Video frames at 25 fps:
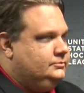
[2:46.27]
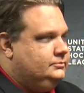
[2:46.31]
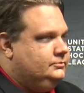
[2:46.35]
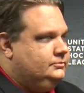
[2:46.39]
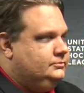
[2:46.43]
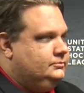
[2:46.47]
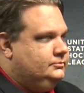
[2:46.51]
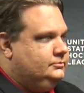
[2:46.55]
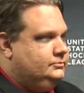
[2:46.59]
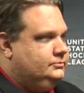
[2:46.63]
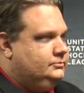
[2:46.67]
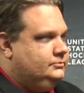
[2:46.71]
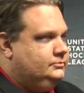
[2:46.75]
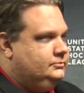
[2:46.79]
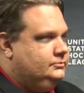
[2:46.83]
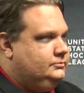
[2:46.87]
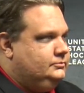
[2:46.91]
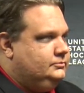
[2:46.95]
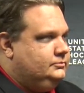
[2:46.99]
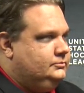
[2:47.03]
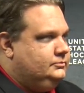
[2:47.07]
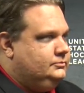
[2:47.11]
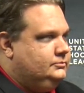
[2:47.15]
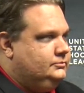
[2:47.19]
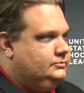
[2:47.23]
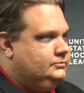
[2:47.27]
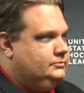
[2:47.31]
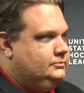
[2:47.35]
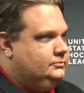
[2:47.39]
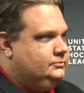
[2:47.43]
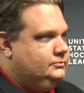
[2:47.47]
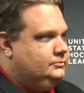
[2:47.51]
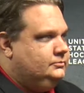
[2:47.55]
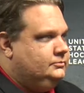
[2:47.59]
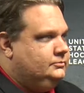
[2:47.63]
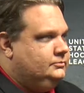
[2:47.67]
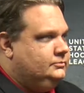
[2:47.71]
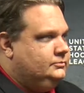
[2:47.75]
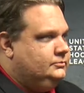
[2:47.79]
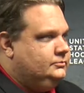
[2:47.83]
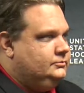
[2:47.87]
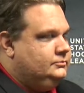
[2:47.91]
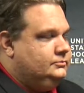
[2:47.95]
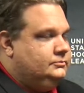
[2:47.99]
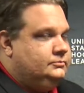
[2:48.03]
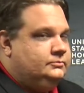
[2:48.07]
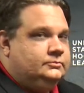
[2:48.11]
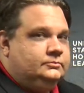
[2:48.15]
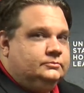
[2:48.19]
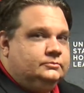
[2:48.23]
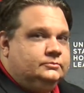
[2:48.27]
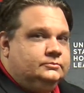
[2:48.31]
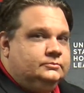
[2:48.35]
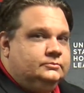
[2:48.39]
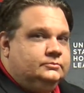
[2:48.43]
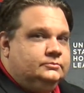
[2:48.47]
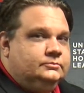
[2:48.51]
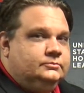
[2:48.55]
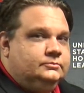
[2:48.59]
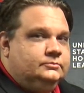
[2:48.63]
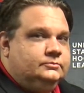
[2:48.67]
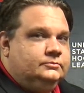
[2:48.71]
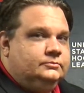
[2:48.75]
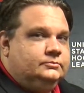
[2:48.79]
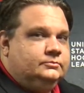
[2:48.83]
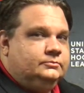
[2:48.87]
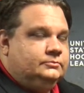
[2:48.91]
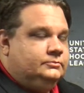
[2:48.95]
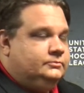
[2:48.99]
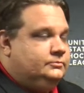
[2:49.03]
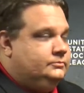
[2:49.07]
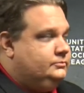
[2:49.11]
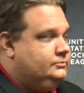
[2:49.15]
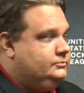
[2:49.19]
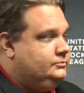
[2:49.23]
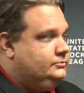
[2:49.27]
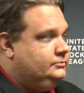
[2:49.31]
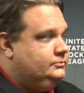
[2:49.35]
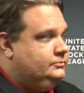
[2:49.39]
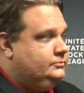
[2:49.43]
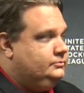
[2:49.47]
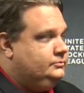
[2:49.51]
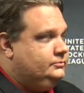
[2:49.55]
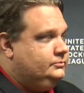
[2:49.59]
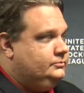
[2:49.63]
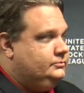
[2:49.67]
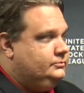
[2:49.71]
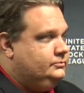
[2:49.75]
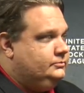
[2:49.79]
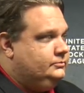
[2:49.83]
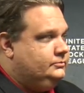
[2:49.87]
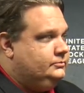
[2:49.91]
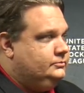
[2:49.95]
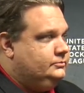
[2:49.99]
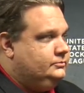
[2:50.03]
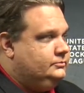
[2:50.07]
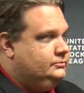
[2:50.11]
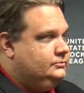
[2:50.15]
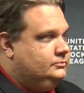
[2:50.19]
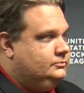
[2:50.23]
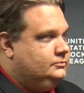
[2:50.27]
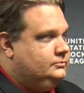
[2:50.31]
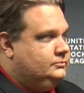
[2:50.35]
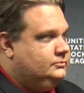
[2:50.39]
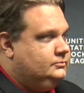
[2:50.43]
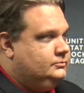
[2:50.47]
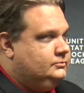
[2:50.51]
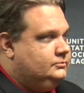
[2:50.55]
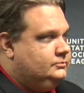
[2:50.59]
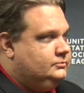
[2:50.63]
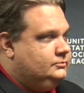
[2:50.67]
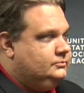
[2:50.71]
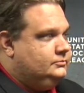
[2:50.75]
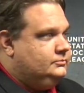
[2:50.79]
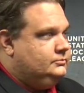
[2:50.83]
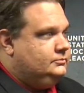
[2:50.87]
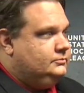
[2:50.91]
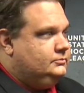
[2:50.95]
This person isn't speaking.